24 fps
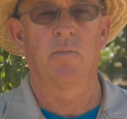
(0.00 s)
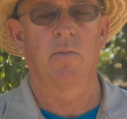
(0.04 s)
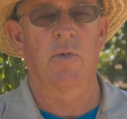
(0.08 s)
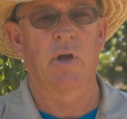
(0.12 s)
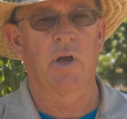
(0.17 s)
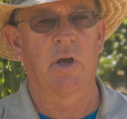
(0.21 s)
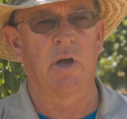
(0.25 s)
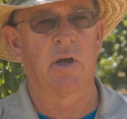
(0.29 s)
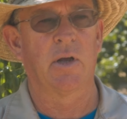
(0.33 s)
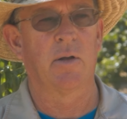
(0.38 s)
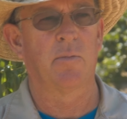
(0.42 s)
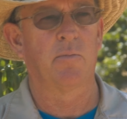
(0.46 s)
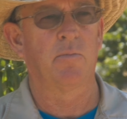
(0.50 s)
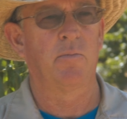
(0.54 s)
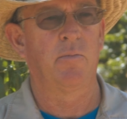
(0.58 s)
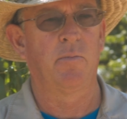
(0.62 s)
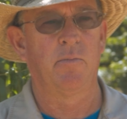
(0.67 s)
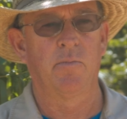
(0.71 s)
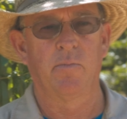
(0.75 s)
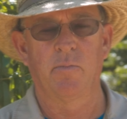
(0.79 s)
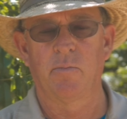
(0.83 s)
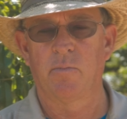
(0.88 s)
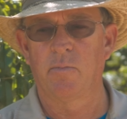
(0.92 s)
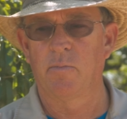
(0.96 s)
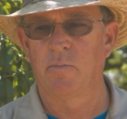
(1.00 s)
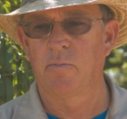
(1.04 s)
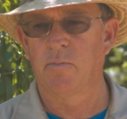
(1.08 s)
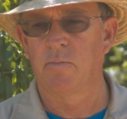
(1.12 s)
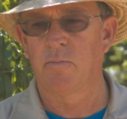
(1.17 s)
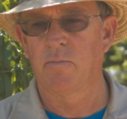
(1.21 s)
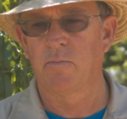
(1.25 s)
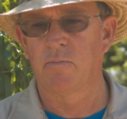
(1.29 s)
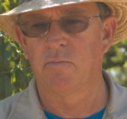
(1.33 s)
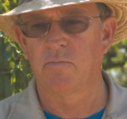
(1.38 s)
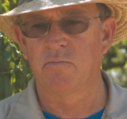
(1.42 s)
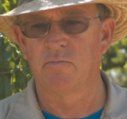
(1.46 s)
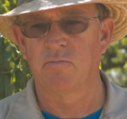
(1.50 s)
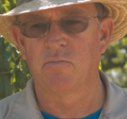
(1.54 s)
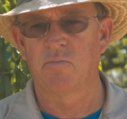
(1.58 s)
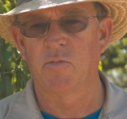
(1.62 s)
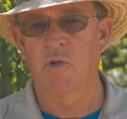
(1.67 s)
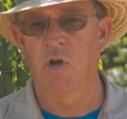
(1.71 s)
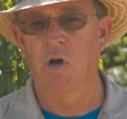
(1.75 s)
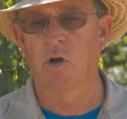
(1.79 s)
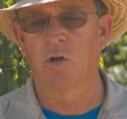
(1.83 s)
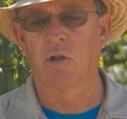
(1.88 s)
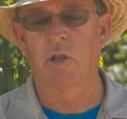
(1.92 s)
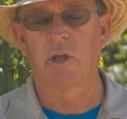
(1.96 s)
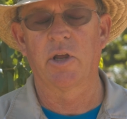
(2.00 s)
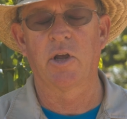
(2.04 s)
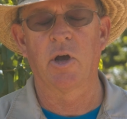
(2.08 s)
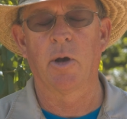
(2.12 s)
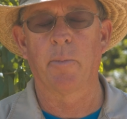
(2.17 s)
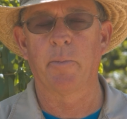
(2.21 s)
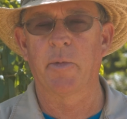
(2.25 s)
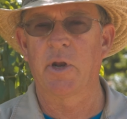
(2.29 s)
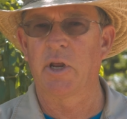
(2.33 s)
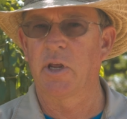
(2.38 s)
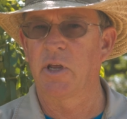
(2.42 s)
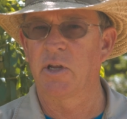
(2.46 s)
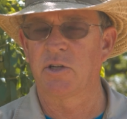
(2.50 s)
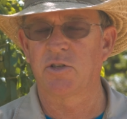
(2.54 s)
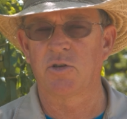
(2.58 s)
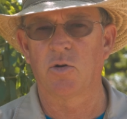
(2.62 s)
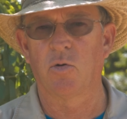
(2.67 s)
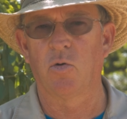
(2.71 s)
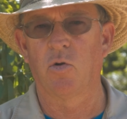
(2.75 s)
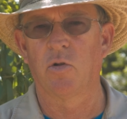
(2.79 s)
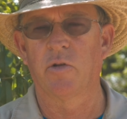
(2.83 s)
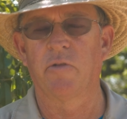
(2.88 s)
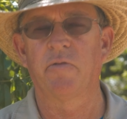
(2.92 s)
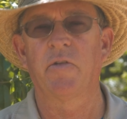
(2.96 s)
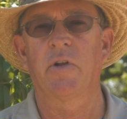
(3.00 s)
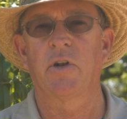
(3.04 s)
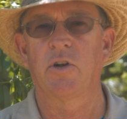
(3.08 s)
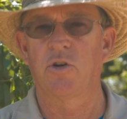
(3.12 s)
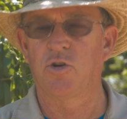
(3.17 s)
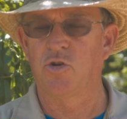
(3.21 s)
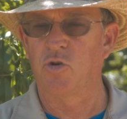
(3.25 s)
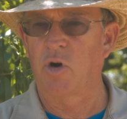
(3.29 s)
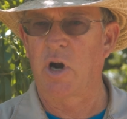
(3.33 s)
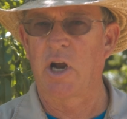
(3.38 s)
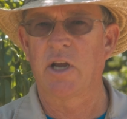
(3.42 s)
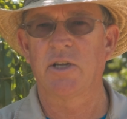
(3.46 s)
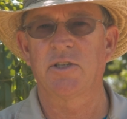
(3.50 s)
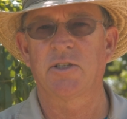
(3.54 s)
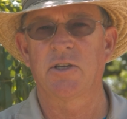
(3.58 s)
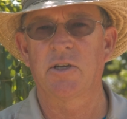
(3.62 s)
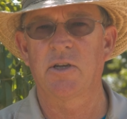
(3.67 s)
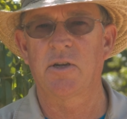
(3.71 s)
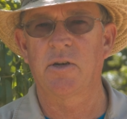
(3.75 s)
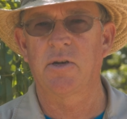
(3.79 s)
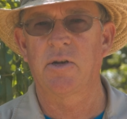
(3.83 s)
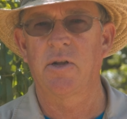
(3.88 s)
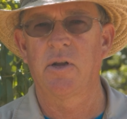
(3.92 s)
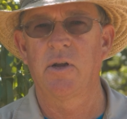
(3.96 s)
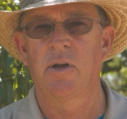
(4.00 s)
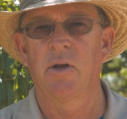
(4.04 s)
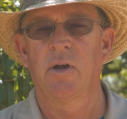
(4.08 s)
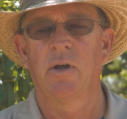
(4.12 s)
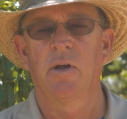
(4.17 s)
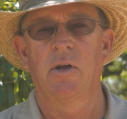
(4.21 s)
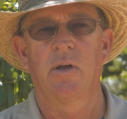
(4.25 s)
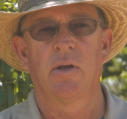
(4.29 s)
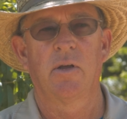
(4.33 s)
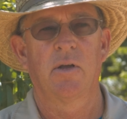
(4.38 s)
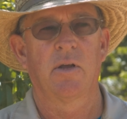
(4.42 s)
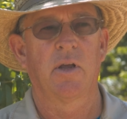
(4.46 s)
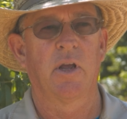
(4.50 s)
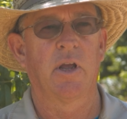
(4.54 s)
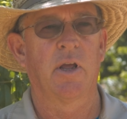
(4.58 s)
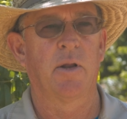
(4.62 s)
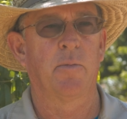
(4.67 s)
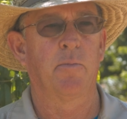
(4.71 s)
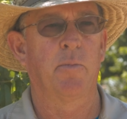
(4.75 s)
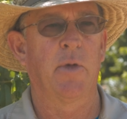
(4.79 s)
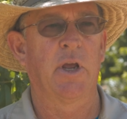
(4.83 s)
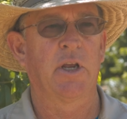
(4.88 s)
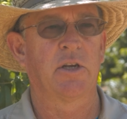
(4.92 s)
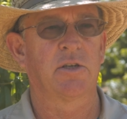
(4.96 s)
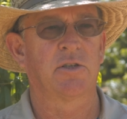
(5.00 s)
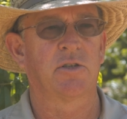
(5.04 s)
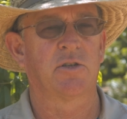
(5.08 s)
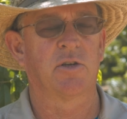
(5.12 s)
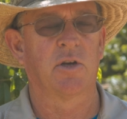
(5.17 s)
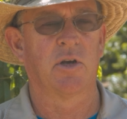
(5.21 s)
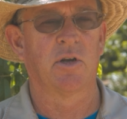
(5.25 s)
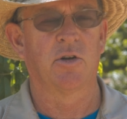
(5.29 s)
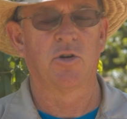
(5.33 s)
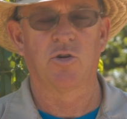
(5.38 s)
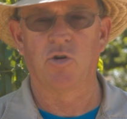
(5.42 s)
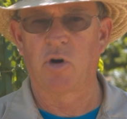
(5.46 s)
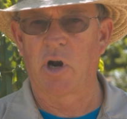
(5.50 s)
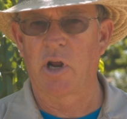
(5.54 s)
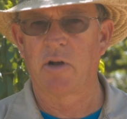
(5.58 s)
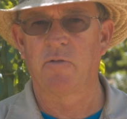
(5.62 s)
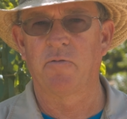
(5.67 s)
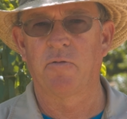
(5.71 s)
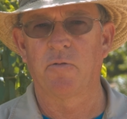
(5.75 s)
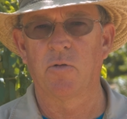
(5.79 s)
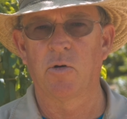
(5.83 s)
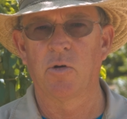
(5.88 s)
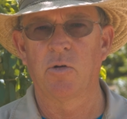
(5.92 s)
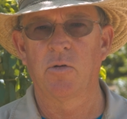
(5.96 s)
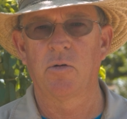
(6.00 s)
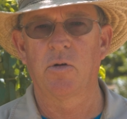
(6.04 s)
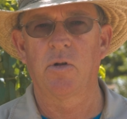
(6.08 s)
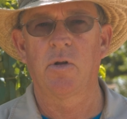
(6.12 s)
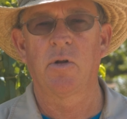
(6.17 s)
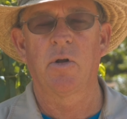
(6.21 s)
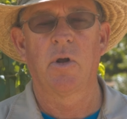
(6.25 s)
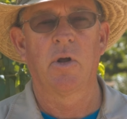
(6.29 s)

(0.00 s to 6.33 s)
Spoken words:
The ugly company gets a hold of it and dries it and makes dried fruit.